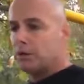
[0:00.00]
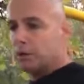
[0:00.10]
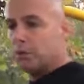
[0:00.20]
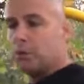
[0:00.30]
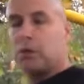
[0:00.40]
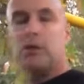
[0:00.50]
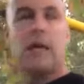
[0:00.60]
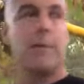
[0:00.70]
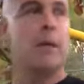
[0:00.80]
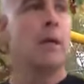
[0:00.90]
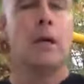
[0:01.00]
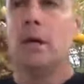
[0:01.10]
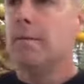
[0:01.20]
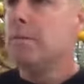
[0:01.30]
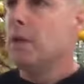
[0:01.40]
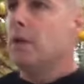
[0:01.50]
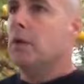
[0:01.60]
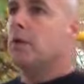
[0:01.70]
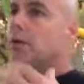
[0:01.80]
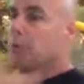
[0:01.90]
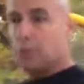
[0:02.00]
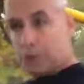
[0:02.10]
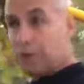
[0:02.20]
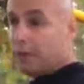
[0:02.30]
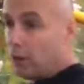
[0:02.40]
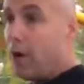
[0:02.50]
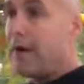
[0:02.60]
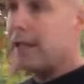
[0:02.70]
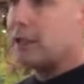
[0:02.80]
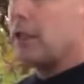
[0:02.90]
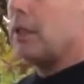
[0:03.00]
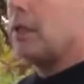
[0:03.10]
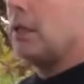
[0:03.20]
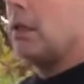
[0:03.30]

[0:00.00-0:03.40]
What, don't tell me. You're in a car accident?